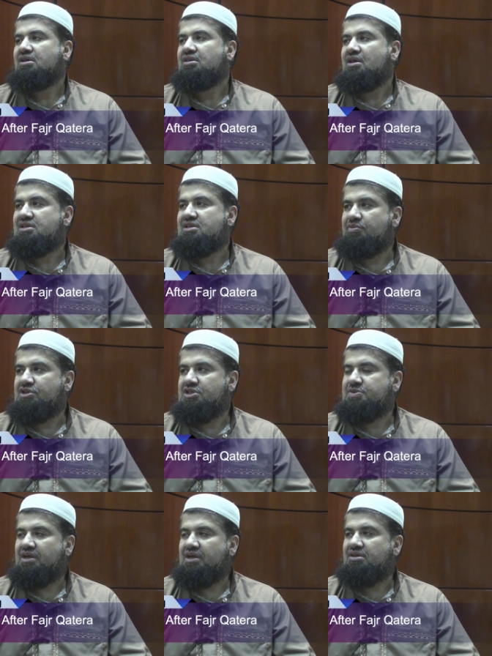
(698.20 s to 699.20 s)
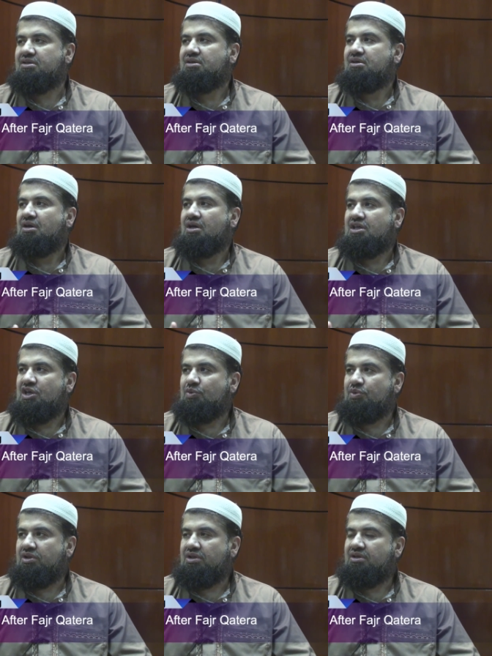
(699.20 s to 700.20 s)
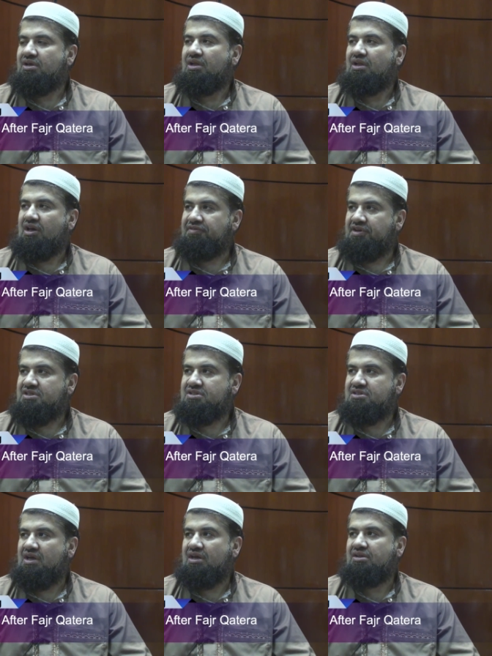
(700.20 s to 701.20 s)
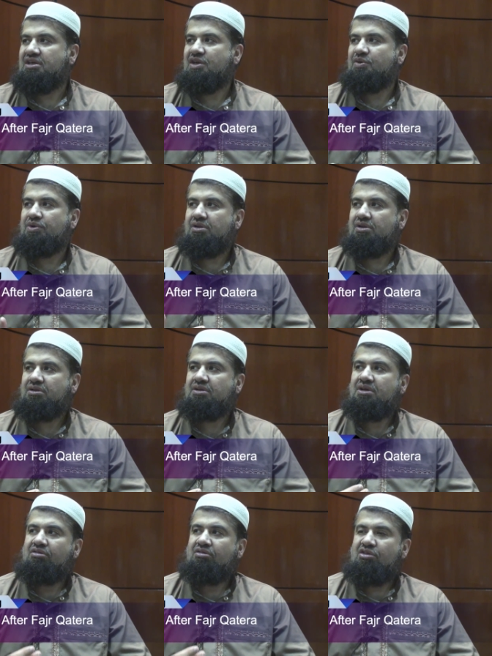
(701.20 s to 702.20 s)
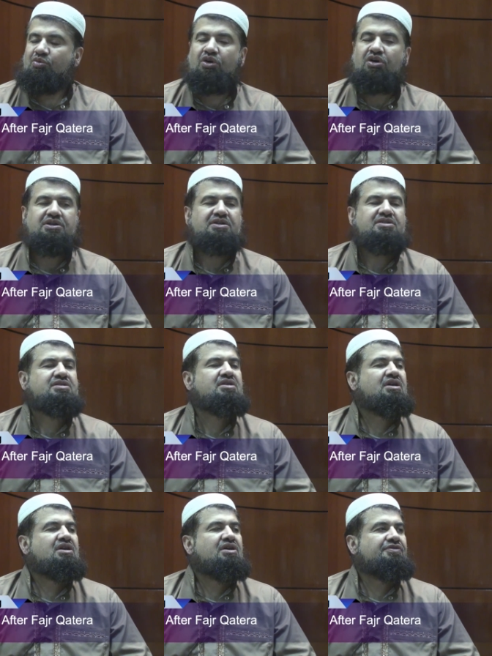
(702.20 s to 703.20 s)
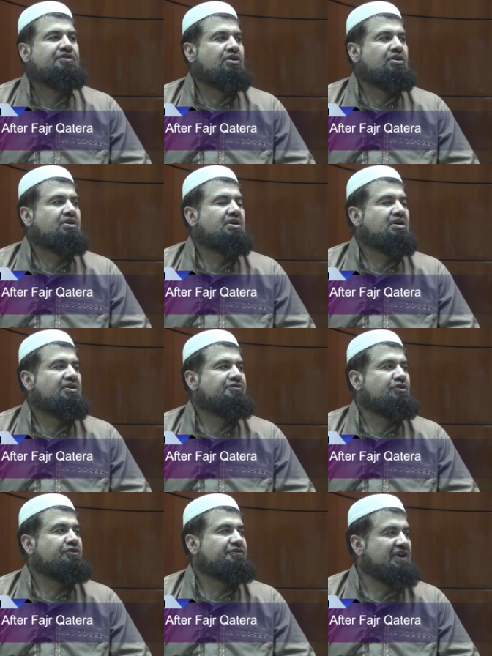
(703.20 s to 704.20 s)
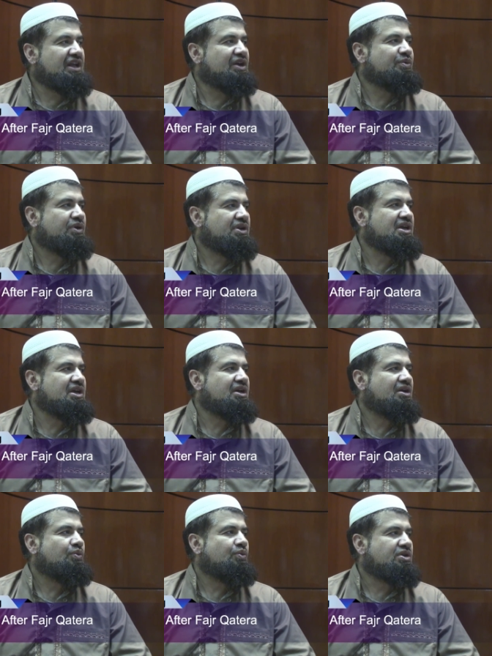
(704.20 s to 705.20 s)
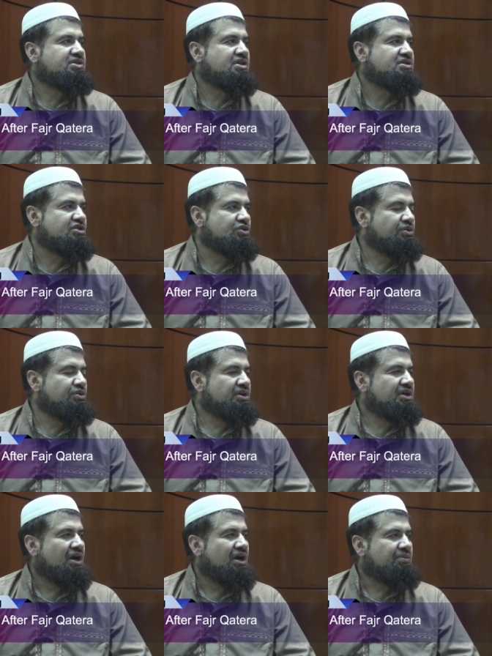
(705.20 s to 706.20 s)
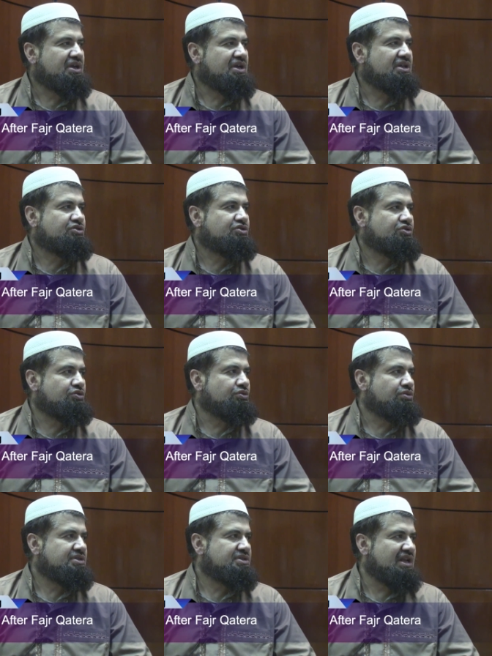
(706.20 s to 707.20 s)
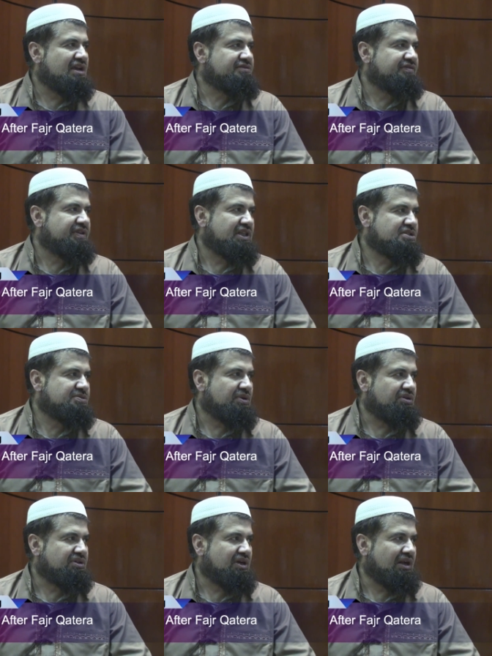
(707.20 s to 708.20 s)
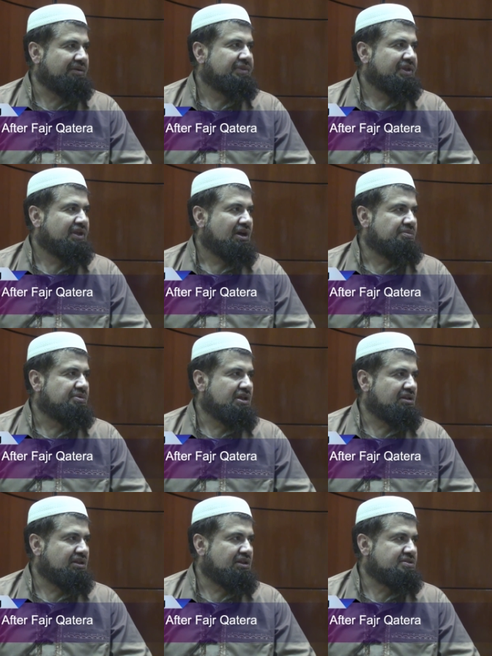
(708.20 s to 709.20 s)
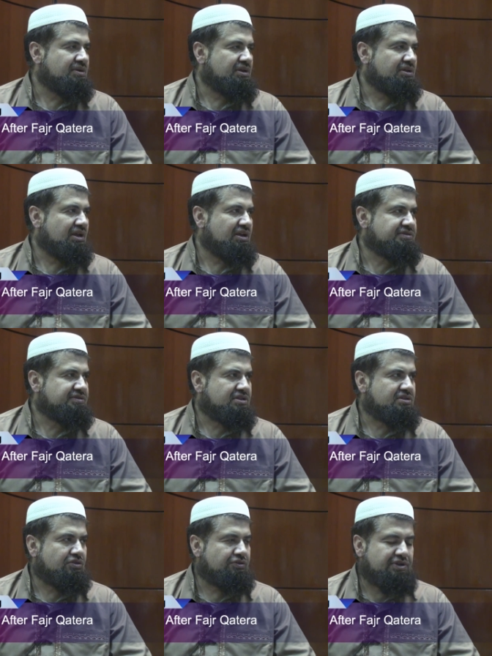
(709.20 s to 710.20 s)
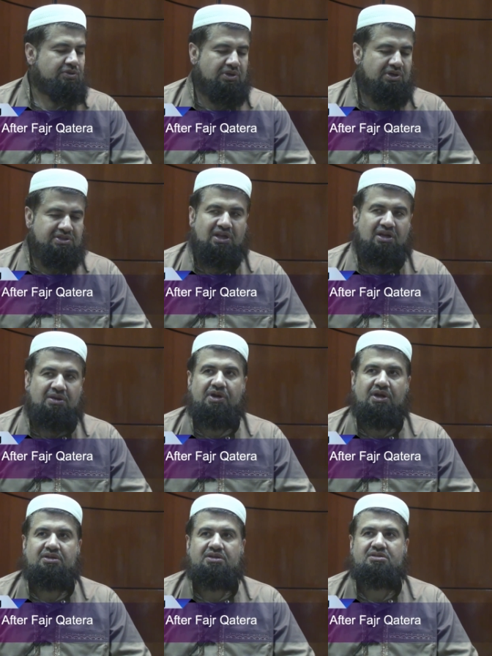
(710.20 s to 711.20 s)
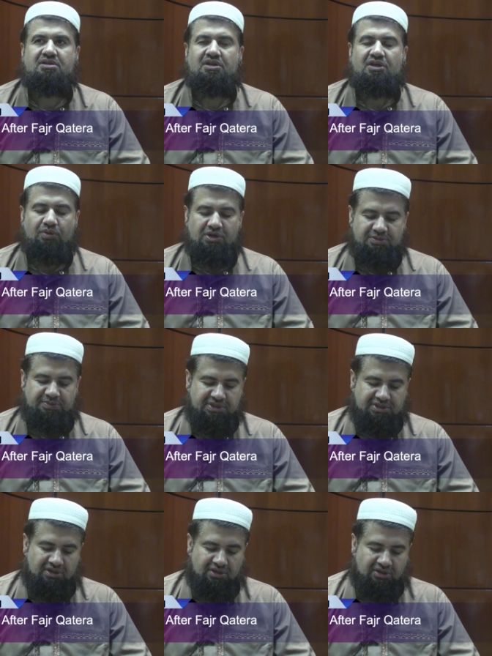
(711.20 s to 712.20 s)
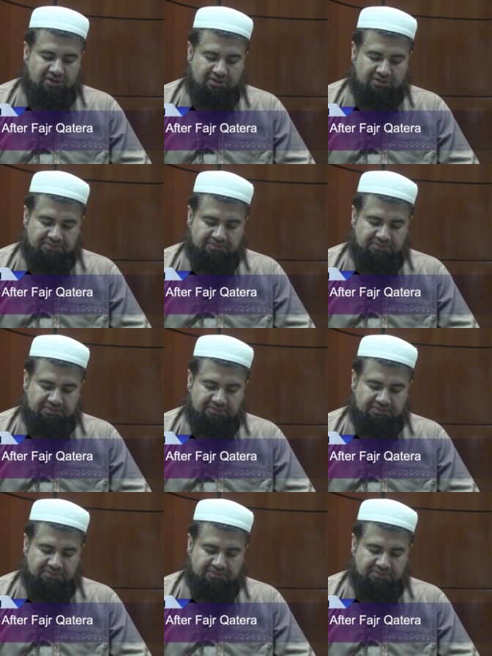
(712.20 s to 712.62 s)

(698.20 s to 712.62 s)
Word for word: that same respect and He will love us and He will reward us for fulfilling what He wants us to do and being the true slaves of Allah subhanahu wa ta'ala. I pray that Allah subhanahu wa ta'ala gives us tawfiq to understand and practice what has been said and heard.